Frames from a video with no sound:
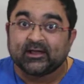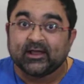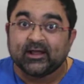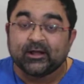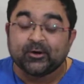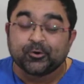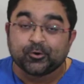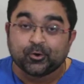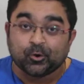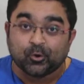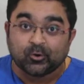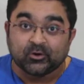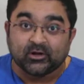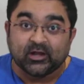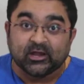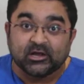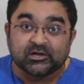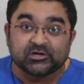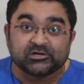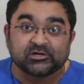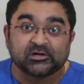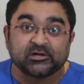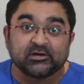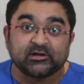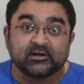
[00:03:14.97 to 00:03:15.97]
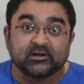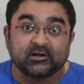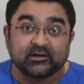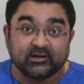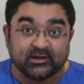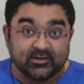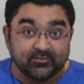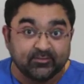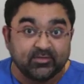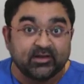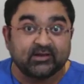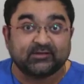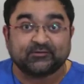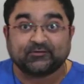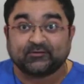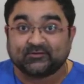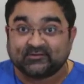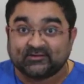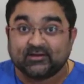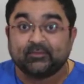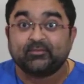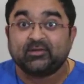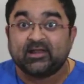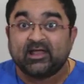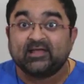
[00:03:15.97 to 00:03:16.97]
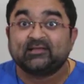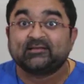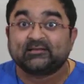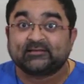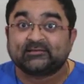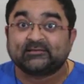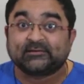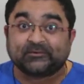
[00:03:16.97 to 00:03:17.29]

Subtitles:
and rotation limits or stabilizes